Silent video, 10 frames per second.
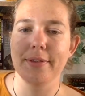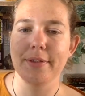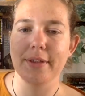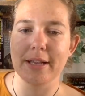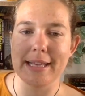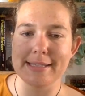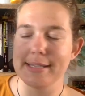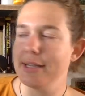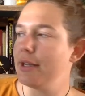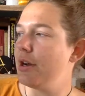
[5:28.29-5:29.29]
the
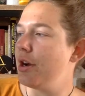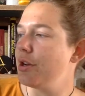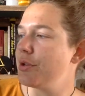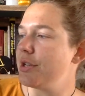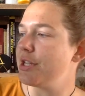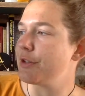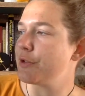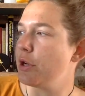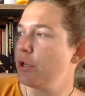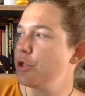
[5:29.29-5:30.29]
classic A Hundred Years of
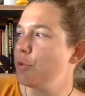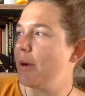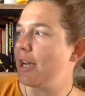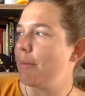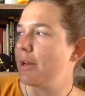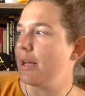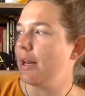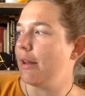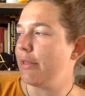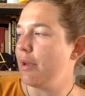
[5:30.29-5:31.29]
Solitude by Gabriel
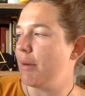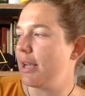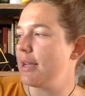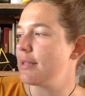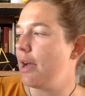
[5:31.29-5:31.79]
García Márquez.